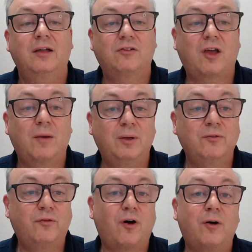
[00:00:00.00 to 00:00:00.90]
coming
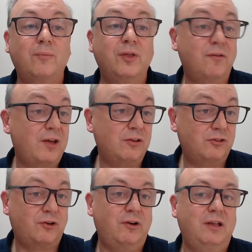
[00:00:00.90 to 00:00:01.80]
from the event
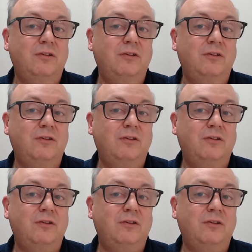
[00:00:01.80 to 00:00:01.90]
screen,